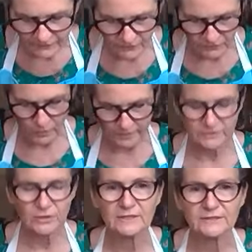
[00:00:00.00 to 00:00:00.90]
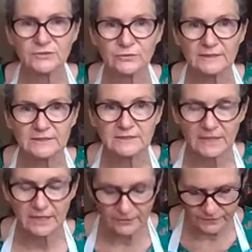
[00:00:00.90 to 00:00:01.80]
got quite a nice crust
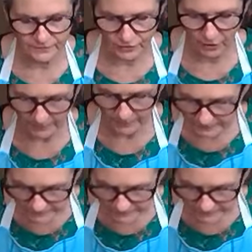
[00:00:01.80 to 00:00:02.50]
over the top,